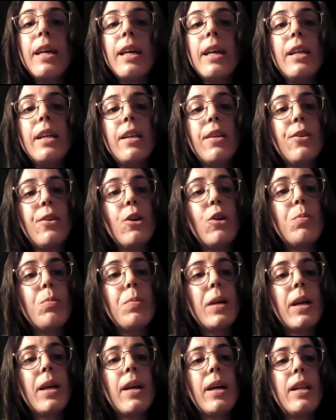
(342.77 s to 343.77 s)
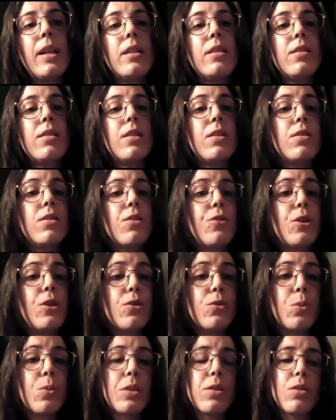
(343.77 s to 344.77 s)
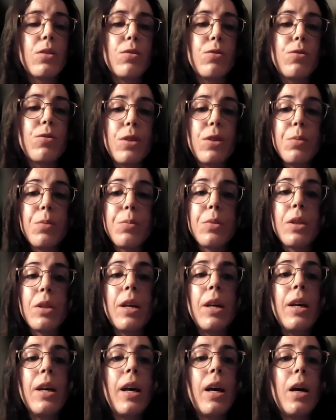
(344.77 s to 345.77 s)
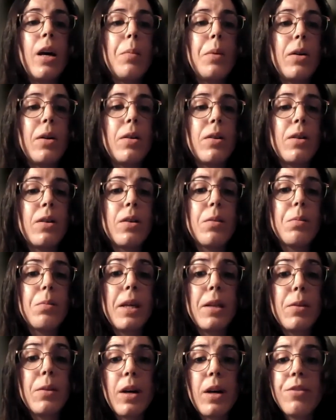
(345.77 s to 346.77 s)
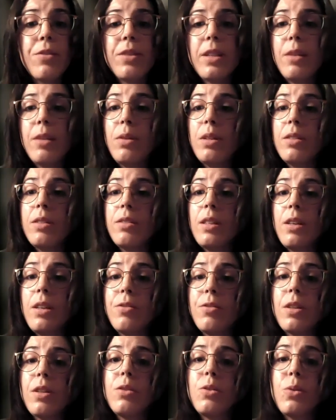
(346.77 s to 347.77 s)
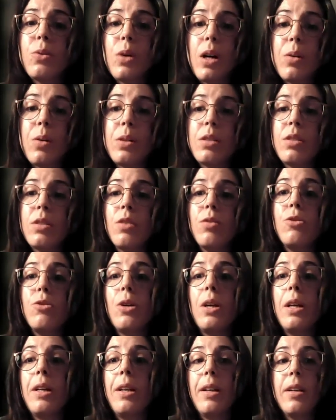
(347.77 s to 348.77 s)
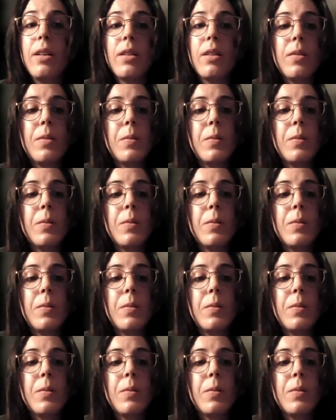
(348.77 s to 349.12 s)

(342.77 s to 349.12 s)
in Ethiopia, and its ease of use was confirmed among midwives that received 2 hours of training.